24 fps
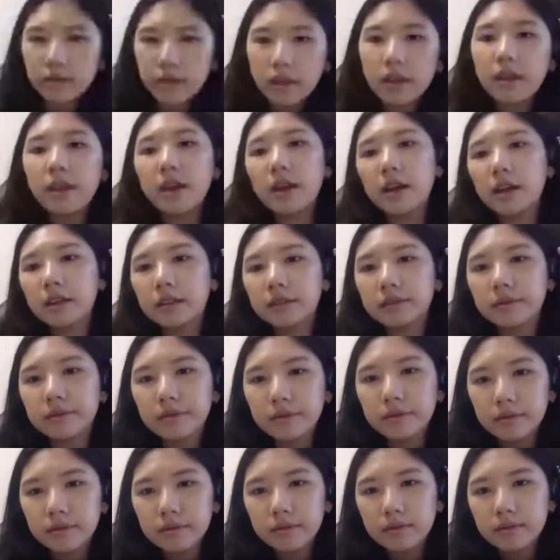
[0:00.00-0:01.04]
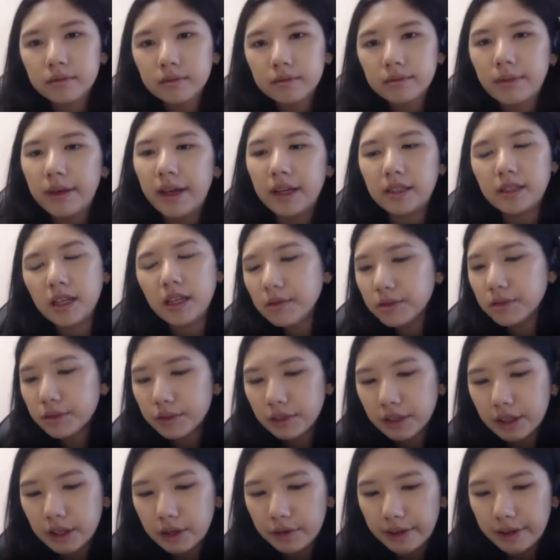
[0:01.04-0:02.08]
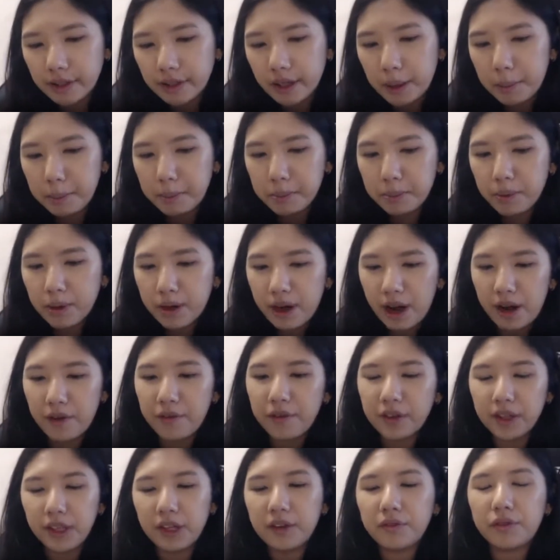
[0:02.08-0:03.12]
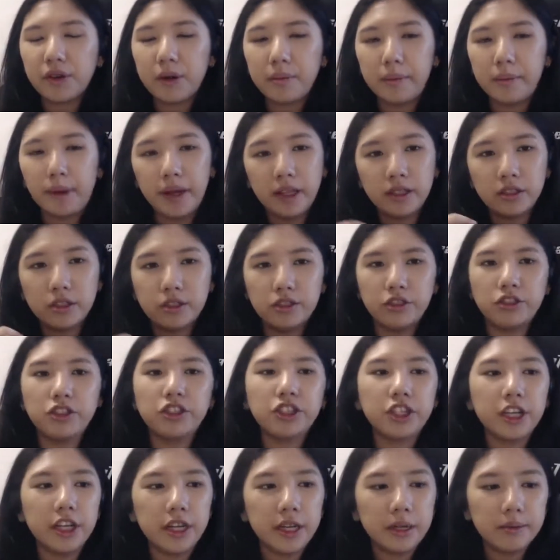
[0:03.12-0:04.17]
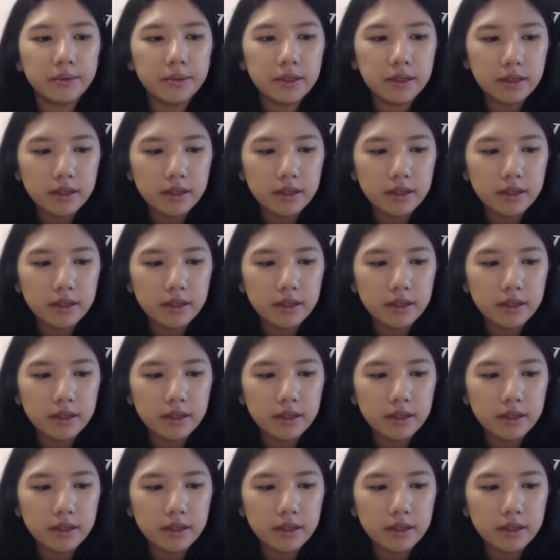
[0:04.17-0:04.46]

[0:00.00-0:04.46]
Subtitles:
Yeah. But yeah, it sounds really great. They put everything from internships,